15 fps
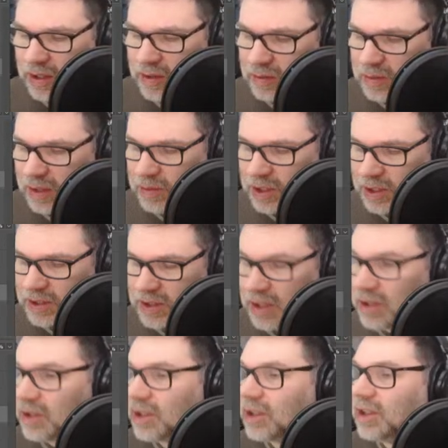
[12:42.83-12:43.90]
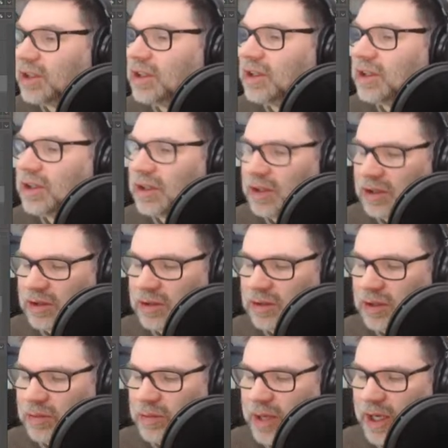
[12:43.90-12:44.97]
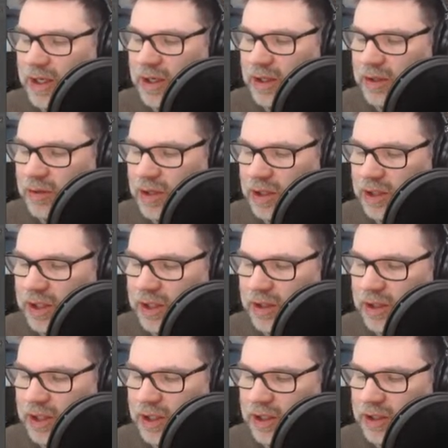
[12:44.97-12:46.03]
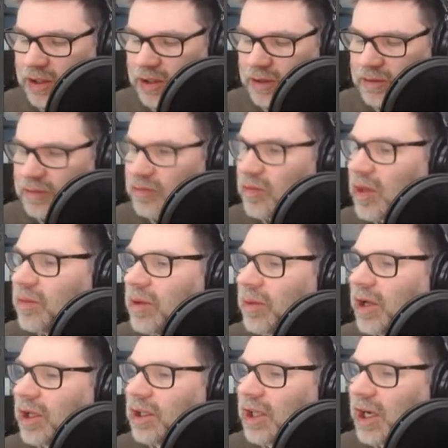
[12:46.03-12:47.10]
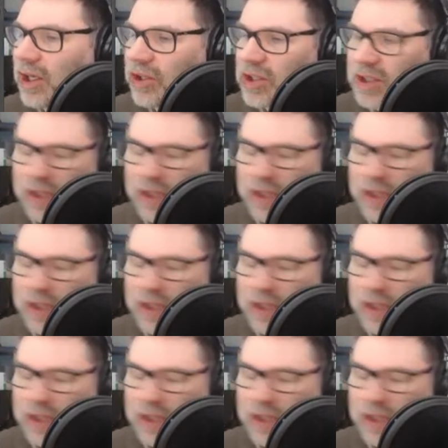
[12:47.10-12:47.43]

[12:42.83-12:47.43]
maybe his other... Oh, I'm back on the wrong layer again. Maybe I'll lock this